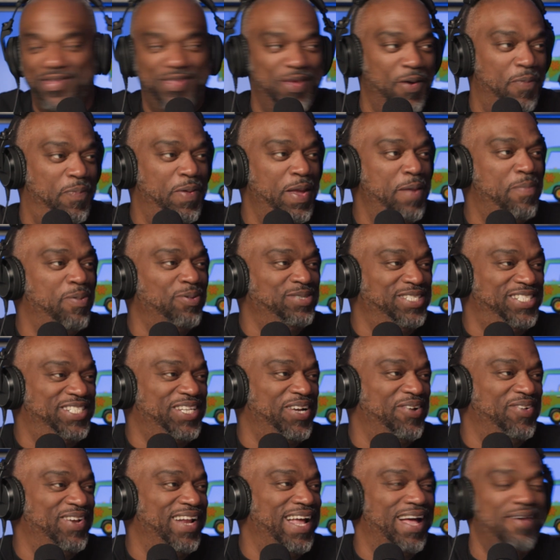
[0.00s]
So people
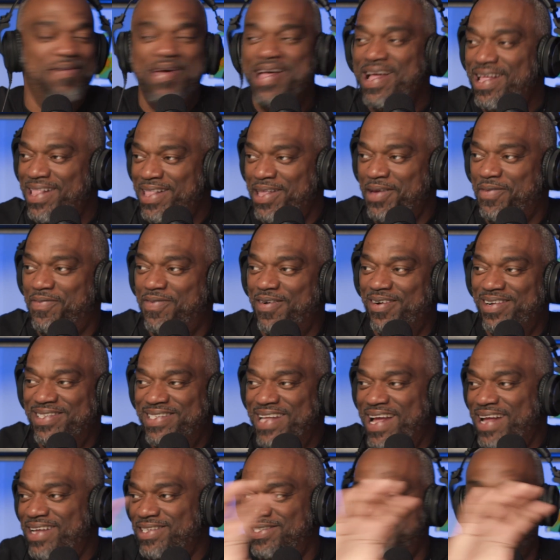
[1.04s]
showed up the first
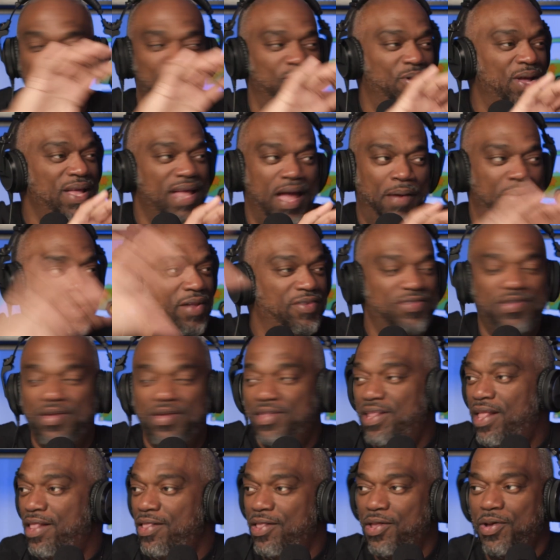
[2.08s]
day of school. I mean, it was
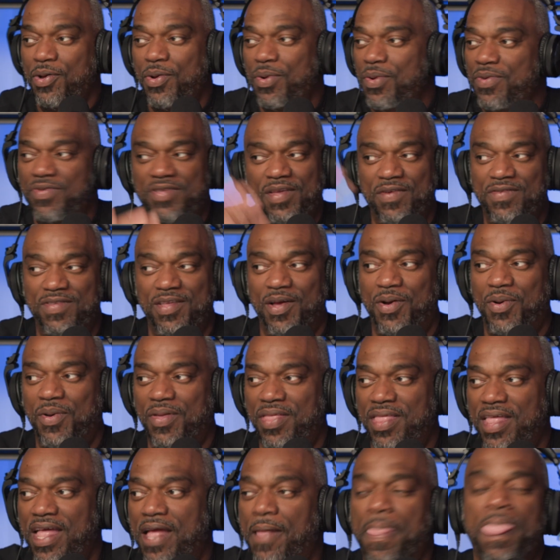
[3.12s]
on the news. It was the whole
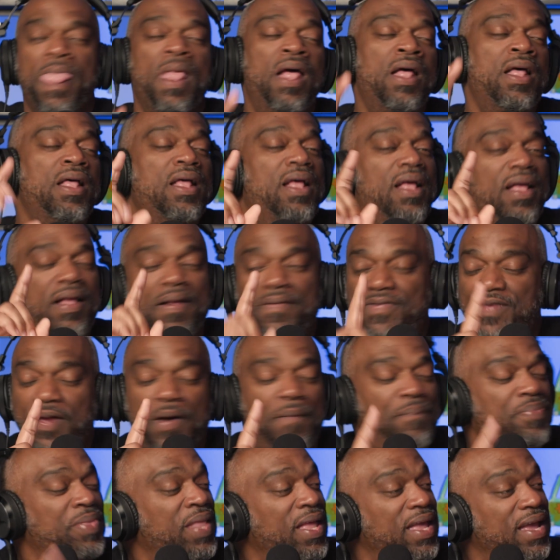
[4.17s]
thing.
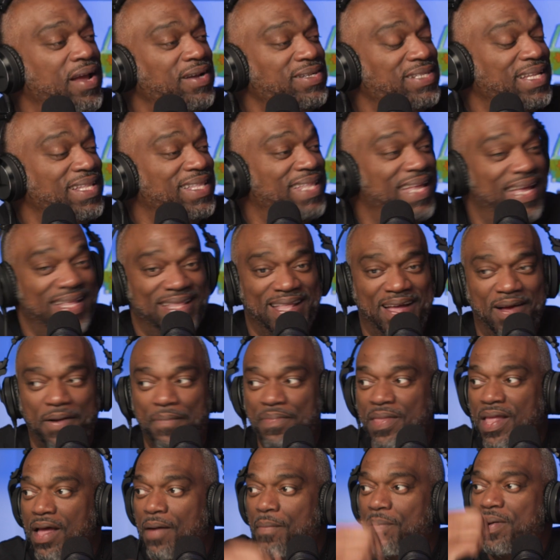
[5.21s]
So here's the thing, though.
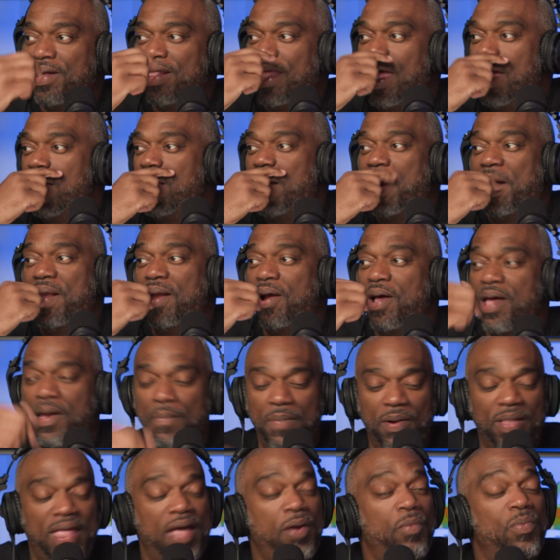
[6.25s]
But
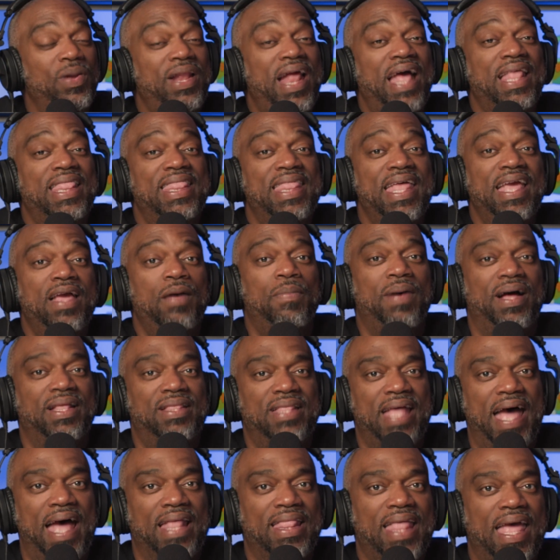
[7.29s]
like when I think about
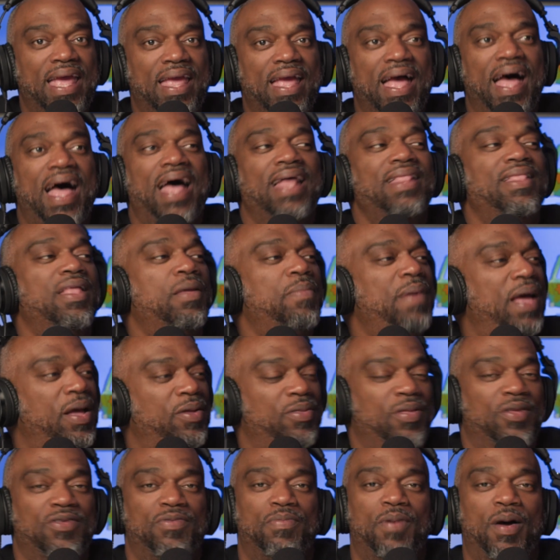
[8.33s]
that, like I look back
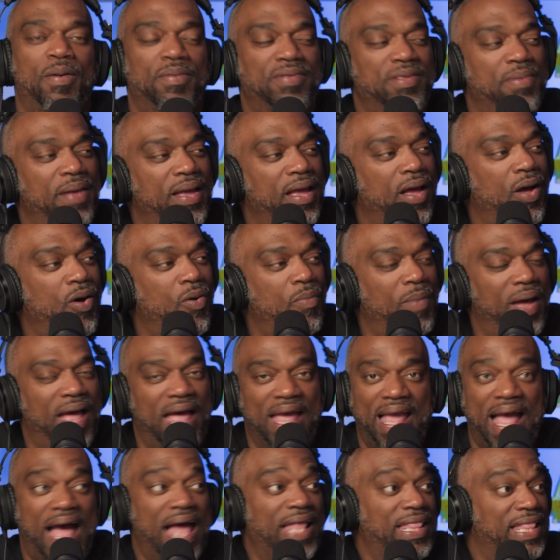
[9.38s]
on those moments, like oh,
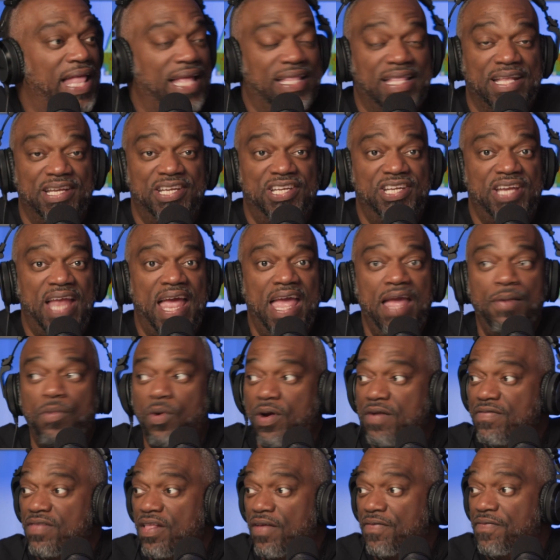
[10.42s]
like the shame
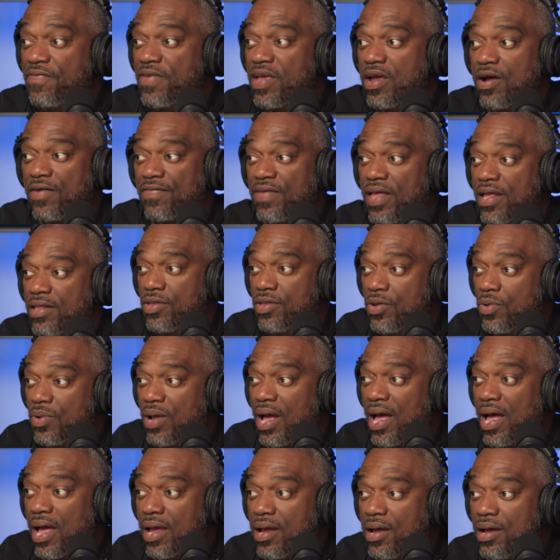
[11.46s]
or even the fear of dude,
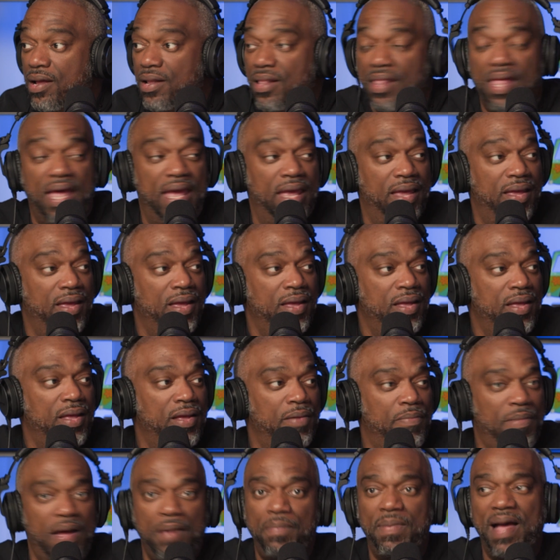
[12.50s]
I could have like
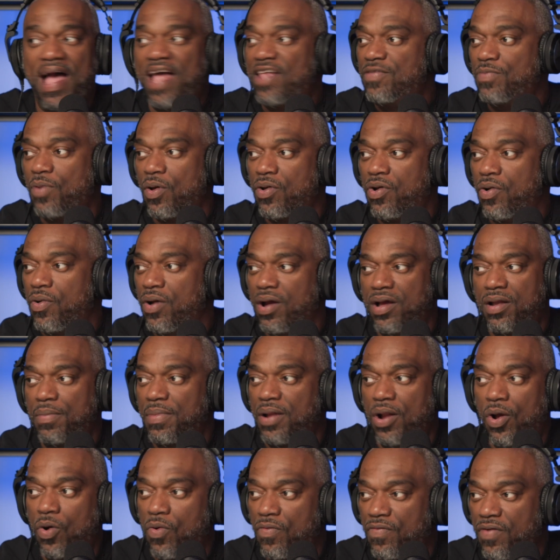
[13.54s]
my basketball career could
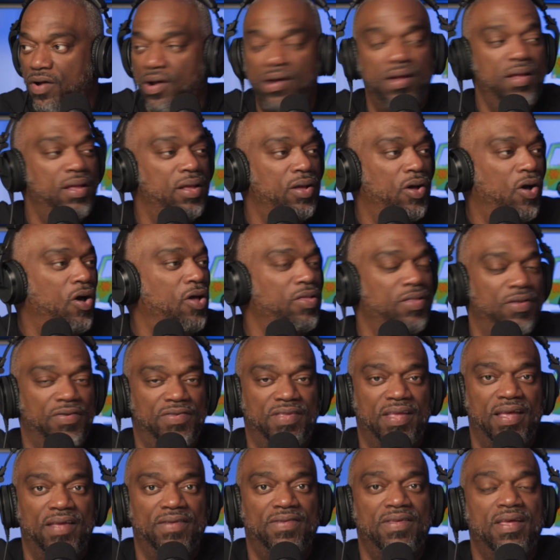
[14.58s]
have been over. All those
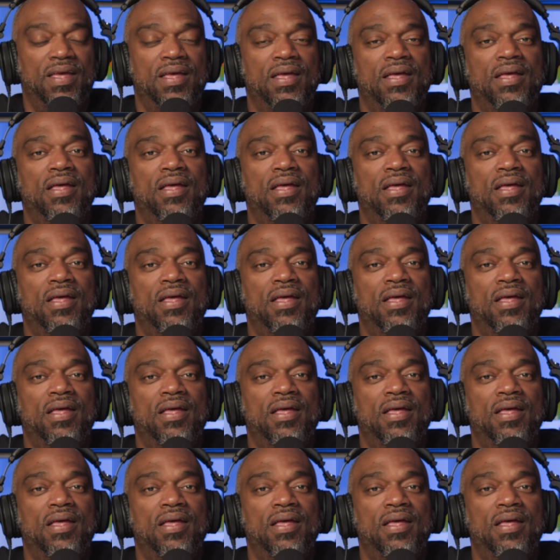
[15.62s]
things.